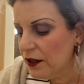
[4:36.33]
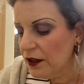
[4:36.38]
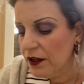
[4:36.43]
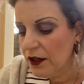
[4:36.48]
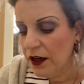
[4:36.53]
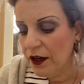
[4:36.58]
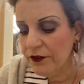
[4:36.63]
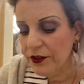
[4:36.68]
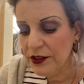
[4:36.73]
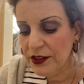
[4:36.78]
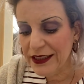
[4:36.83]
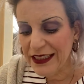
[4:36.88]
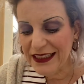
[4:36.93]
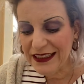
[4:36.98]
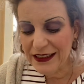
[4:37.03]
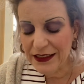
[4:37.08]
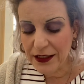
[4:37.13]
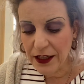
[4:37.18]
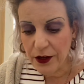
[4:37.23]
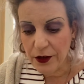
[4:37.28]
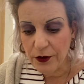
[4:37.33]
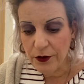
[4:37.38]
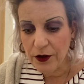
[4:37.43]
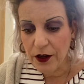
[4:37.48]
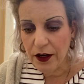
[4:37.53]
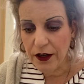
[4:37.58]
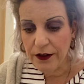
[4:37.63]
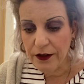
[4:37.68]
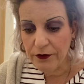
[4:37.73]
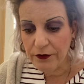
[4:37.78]
of a disco
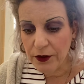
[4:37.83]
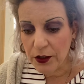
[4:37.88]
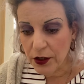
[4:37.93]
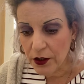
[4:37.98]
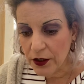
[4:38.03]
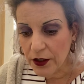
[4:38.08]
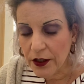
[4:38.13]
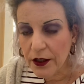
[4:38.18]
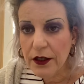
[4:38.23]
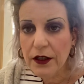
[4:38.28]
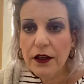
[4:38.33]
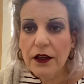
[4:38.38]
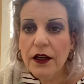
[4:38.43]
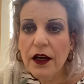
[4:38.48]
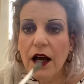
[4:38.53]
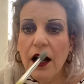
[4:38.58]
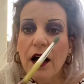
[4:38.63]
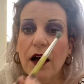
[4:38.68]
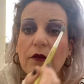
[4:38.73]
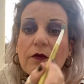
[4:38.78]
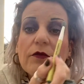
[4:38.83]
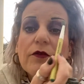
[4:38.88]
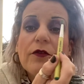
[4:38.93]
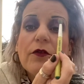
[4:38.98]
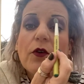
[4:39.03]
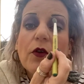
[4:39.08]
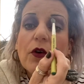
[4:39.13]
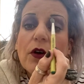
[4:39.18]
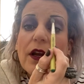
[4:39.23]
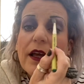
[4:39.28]
kind of look,
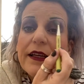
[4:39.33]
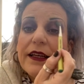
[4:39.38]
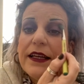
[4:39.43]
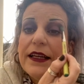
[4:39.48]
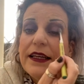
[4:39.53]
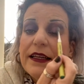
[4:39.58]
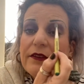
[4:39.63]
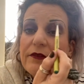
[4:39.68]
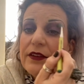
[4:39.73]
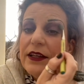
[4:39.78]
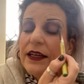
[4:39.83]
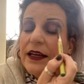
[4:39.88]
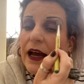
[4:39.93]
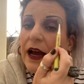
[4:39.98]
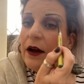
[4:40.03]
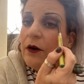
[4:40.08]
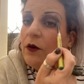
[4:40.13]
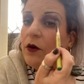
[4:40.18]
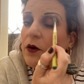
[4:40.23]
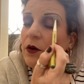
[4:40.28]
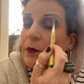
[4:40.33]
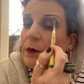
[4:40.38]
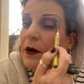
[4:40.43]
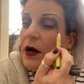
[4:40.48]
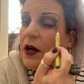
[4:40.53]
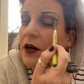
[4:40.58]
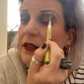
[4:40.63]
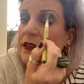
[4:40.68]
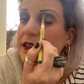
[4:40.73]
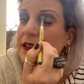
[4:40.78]
for like an evening out or
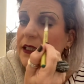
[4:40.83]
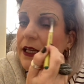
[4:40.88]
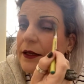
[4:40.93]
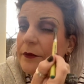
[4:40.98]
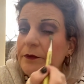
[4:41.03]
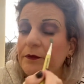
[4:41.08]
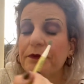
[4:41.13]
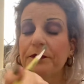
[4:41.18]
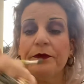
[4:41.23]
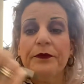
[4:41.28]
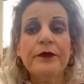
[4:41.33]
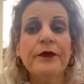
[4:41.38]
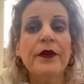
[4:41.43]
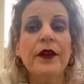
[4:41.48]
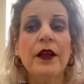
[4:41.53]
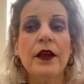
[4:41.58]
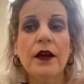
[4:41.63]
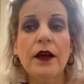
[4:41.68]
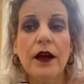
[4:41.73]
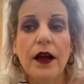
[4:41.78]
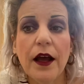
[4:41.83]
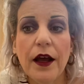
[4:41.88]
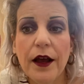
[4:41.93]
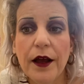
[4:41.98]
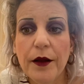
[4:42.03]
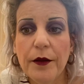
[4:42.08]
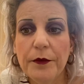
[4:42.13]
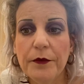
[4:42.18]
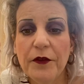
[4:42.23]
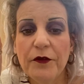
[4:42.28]
partying.
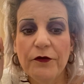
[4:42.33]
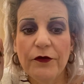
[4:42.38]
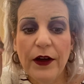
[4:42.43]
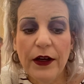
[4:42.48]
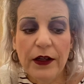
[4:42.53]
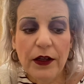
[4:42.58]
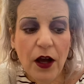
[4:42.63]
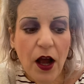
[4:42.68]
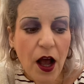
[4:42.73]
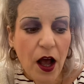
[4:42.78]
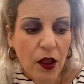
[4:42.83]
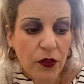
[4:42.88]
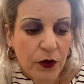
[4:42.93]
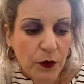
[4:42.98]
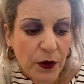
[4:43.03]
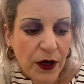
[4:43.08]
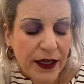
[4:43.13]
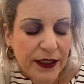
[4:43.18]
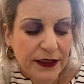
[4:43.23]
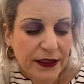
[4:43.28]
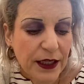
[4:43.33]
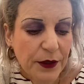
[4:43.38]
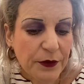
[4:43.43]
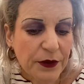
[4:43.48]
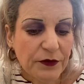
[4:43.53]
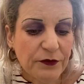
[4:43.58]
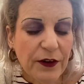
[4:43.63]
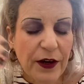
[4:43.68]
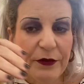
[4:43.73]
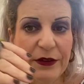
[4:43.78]
Otherwise they were
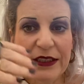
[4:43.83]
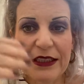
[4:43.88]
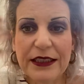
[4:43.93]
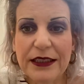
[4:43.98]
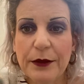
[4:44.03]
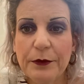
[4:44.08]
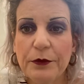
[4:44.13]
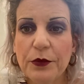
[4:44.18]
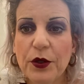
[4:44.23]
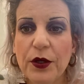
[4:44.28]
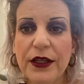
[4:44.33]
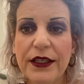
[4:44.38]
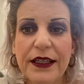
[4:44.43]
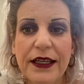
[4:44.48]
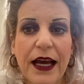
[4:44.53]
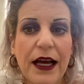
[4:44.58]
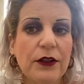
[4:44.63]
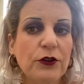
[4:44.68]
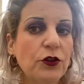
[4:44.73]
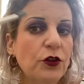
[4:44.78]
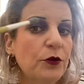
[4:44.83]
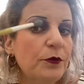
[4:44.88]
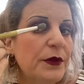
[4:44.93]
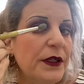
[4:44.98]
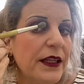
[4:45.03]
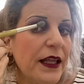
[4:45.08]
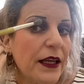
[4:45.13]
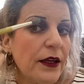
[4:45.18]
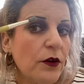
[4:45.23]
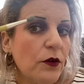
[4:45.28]
very simple and natural, but
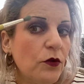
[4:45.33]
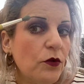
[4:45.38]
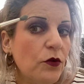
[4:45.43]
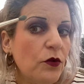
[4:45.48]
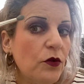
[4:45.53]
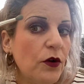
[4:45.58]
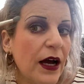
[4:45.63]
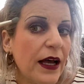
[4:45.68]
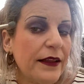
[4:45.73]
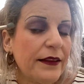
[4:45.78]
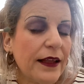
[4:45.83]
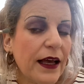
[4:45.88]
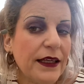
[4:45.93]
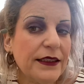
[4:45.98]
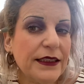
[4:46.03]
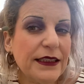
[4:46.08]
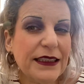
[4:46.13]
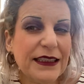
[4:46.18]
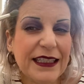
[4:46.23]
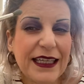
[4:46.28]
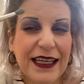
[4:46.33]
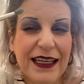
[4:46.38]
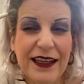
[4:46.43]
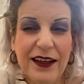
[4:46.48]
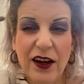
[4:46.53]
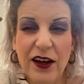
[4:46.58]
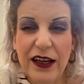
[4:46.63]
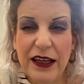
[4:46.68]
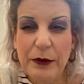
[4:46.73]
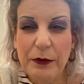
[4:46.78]
they all had that skinny
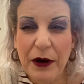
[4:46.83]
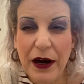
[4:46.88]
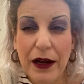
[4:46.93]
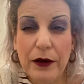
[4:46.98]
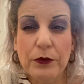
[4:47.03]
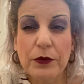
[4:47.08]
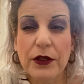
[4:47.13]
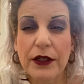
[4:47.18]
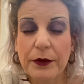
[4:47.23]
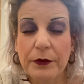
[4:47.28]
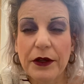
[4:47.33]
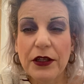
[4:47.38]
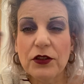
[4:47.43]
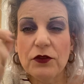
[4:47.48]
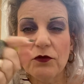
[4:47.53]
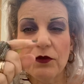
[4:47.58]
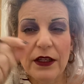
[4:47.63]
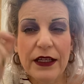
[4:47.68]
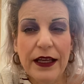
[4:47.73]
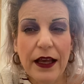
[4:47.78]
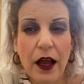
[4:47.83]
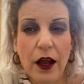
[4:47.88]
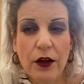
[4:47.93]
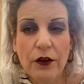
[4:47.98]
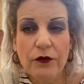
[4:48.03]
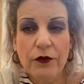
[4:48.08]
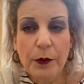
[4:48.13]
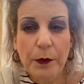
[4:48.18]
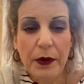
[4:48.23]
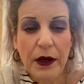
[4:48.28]
eyebrow, pretty much really
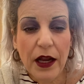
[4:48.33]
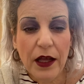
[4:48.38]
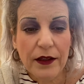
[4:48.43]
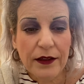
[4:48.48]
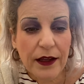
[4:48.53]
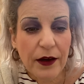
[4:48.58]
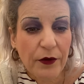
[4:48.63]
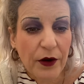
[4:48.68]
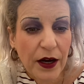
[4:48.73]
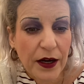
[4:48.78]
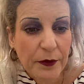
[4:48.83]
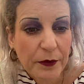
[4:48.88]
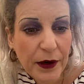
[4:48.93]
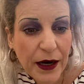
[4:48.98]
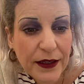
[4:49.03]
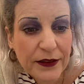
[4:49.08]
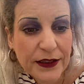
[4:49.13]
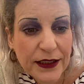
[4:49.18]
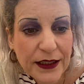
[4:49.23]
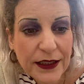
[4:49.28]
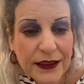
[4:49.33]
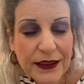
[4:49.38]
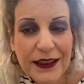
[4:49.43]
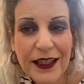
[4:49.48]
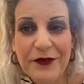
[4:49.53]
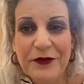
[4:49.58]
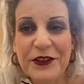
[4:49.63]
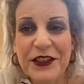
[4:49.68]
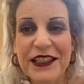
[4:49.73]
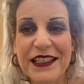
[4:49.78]
overplucked their eyebrows in the
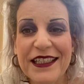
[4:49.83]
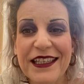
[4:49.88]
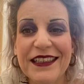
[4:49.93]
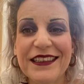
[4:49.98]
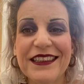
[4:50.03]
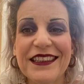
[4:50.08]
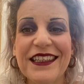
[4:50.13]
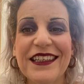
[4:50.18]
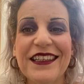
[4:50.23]
70s.